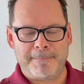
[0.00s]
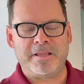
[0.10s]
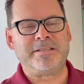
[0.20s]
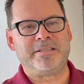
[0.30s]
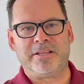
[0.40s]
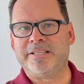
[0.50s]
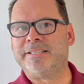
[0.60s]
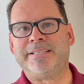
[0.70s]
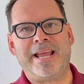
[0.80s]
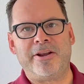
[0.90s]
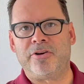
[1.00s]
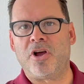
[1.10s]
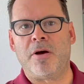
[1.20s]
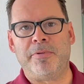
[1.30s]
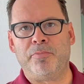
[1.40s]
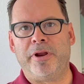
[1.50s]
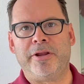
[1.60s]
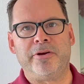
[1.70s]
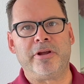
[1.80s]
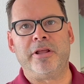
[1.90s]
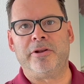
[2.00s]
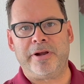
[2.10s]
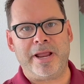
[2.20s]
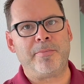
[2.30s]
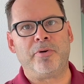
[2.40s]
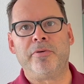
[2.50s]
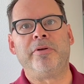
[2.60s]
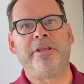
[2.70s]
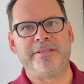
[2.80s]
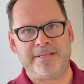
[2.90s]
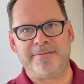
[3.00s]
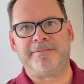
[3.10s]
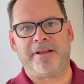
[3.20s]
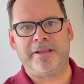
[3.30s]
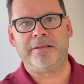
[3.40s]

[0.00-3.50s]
It's a standard common breaker, Cutler hammer, easy to find.